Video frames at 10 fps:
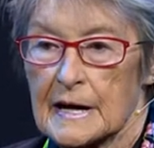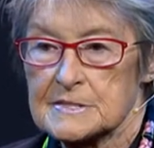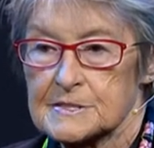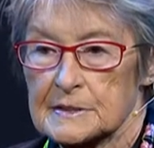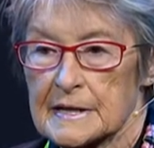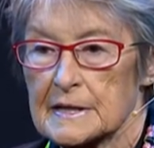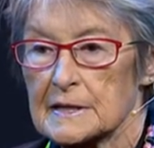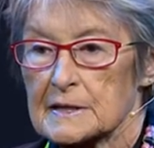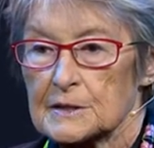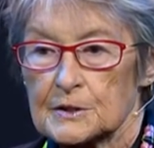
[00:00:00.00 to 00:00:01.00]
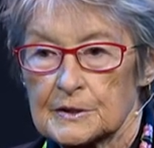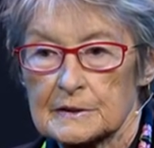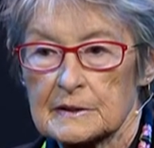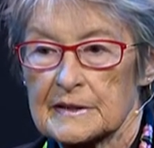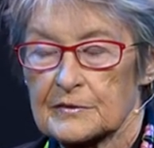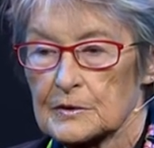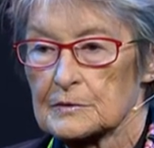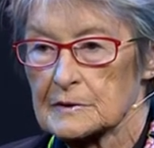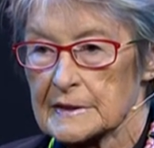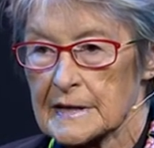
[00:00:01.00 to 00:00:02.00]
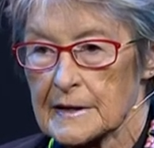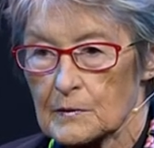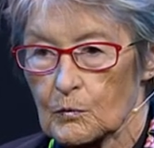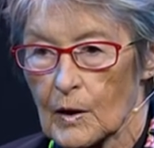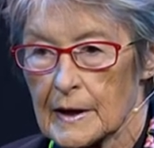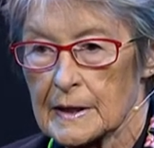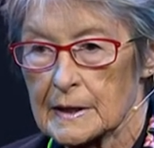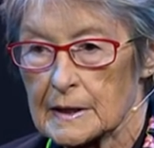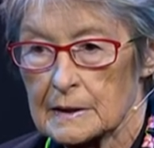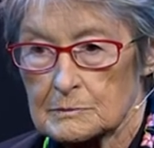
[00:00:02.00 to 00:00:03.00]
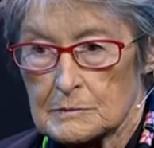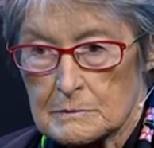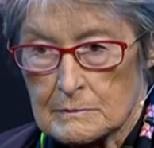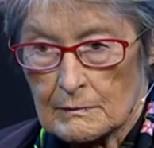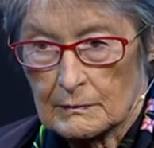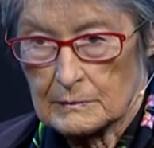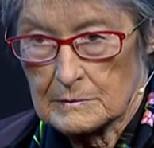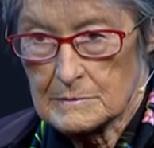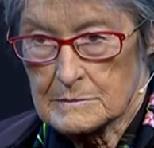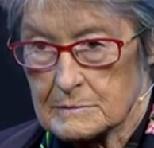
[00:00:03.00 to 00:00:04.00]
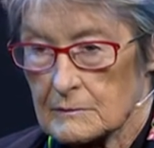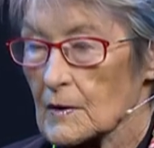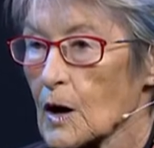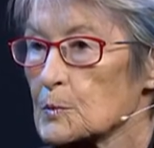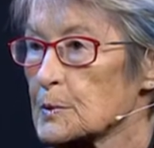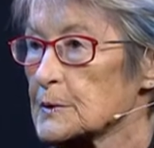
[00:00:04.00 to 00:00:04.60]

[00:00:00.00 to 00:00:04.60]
Nestle, Unilever, leading the way, are